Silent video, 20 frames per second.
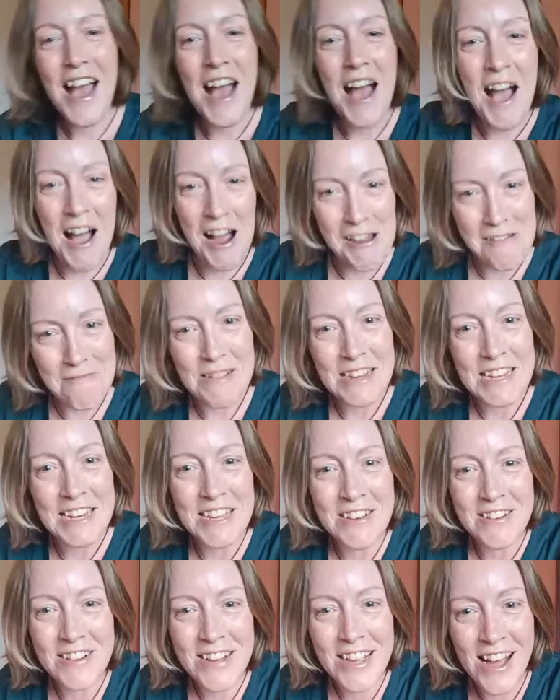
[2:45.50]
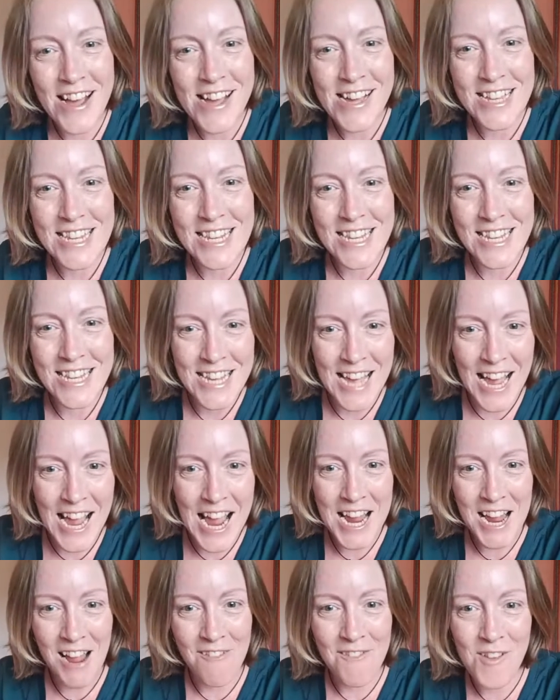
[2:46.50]
I'm being a good girl
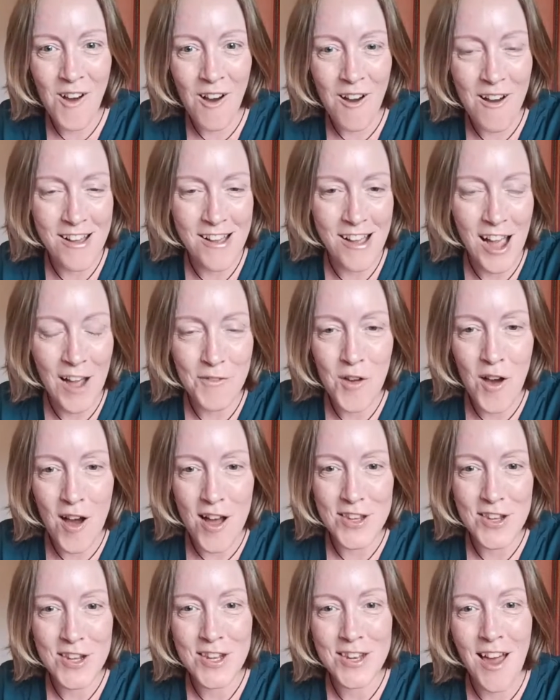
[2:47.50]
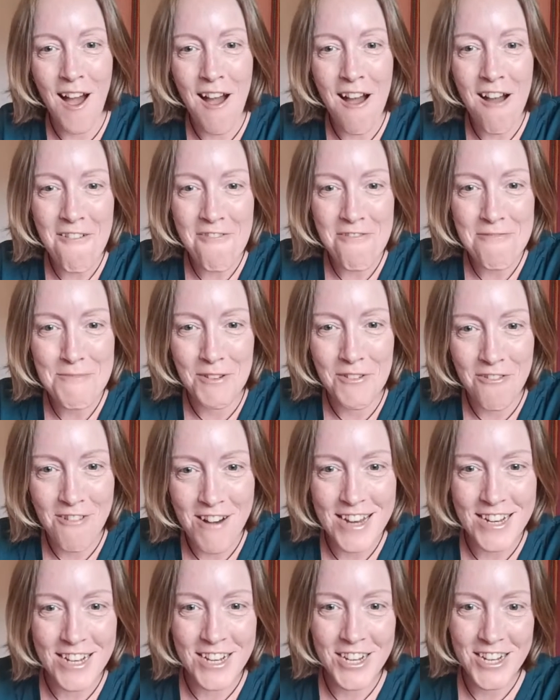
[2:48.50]
today. I've got a star for my
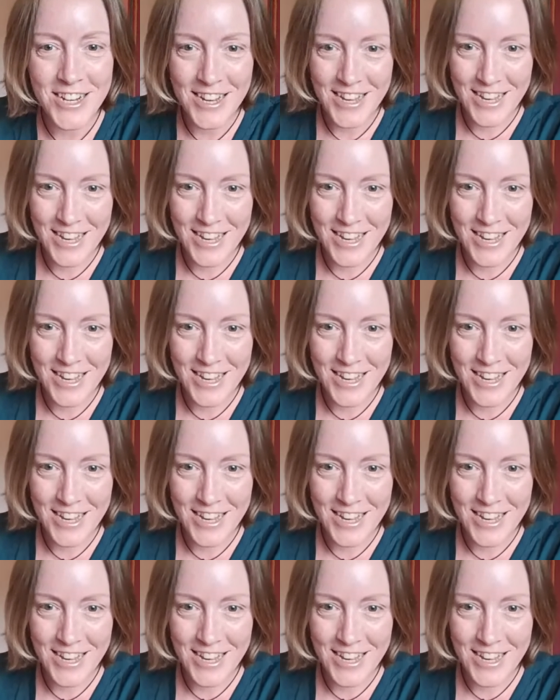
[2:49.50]
fridge.